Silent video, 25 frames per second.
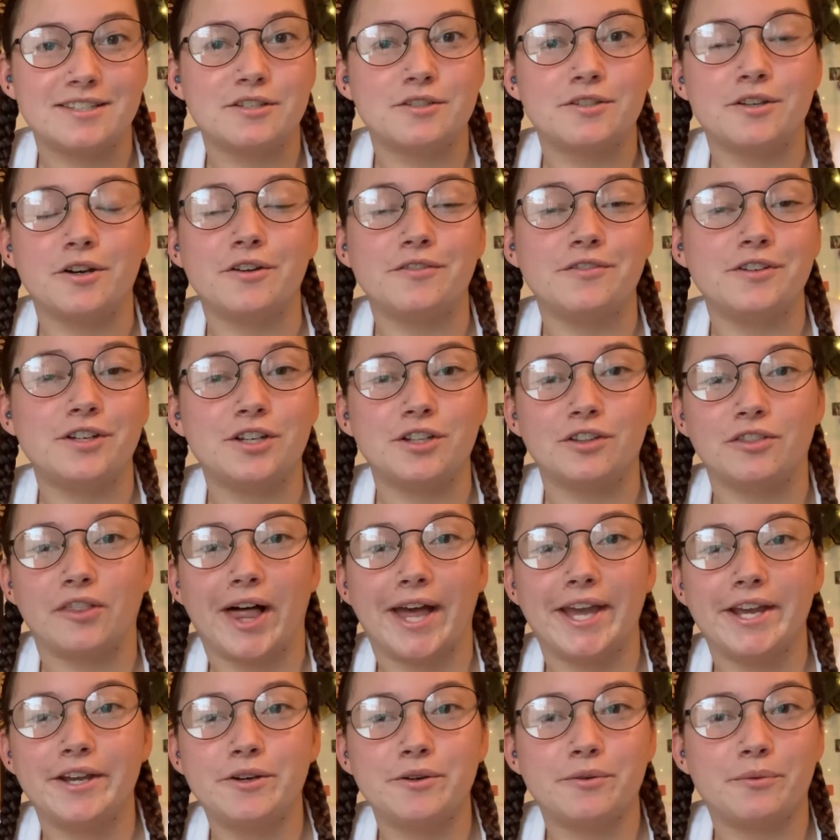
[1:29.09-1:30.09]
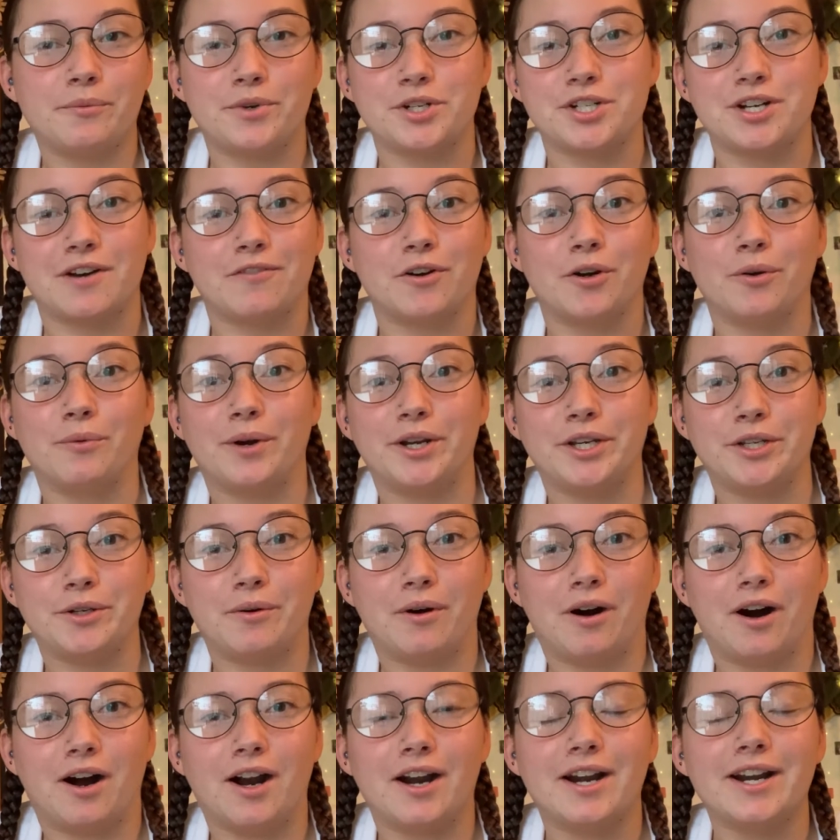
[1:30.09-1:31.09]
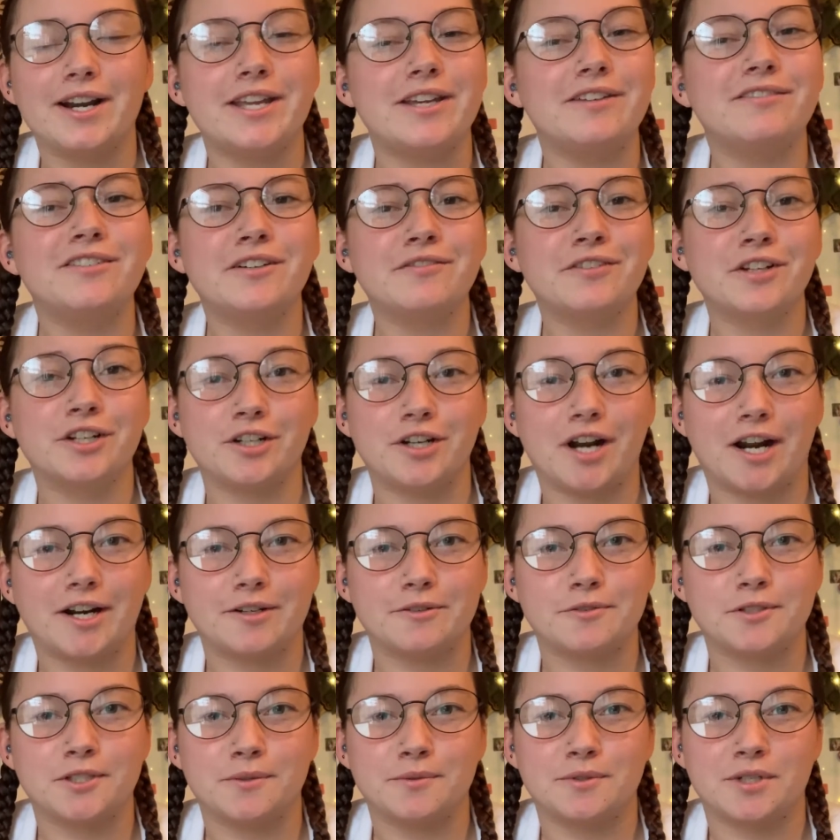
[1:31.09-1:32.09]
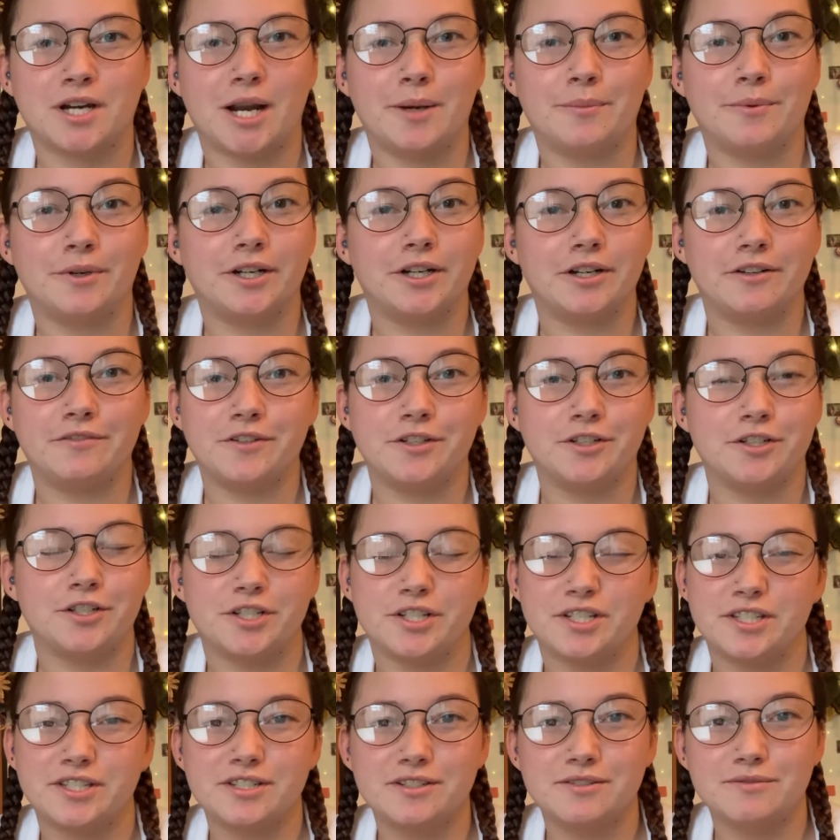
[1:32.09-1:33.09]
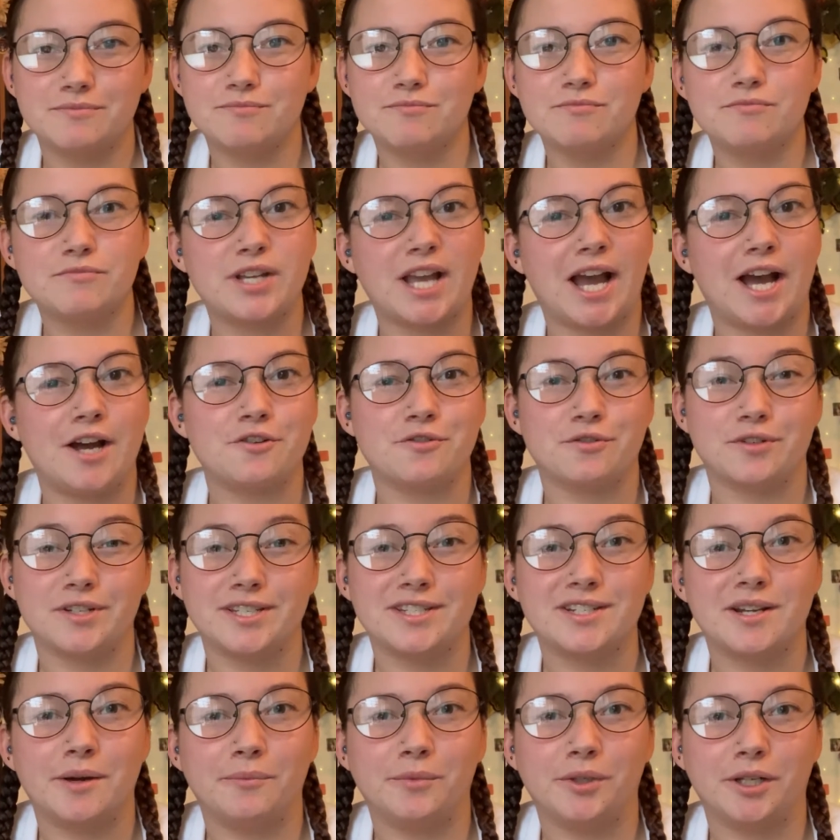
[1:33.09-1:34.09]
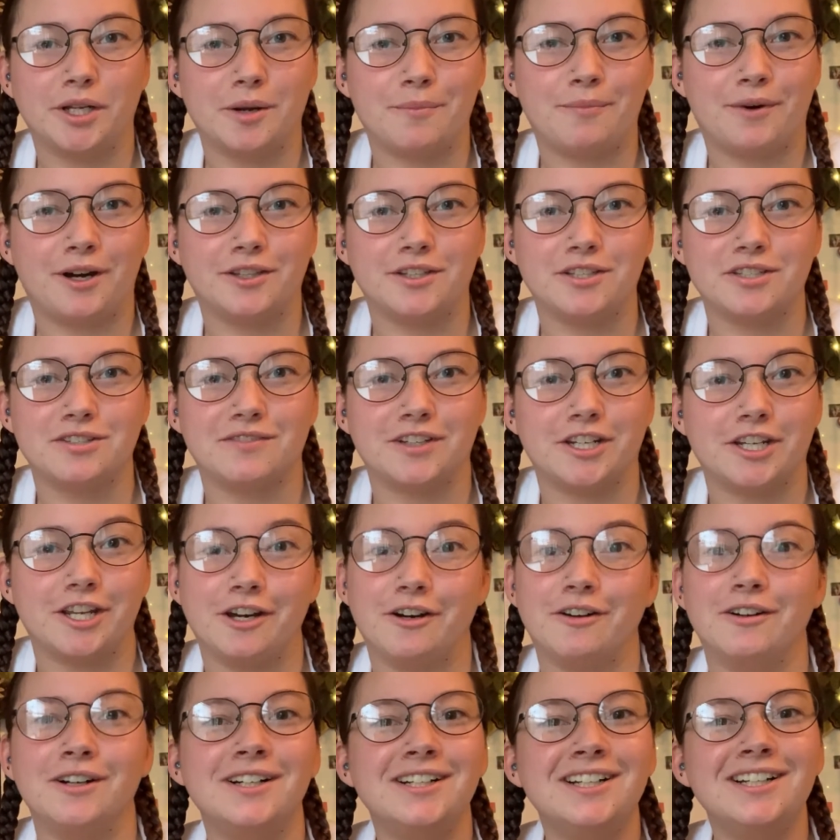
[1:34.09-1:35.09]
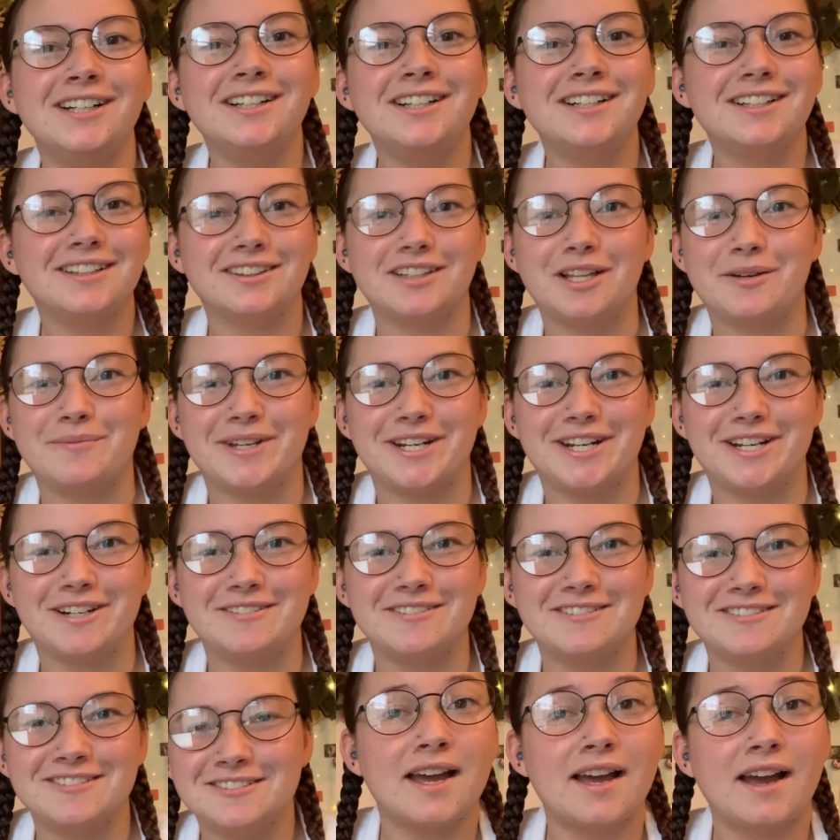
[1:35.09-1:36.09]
So if you could like whichever one you are, even if you're not a subscriber, if you're just casually stumbling upon this video, let me know.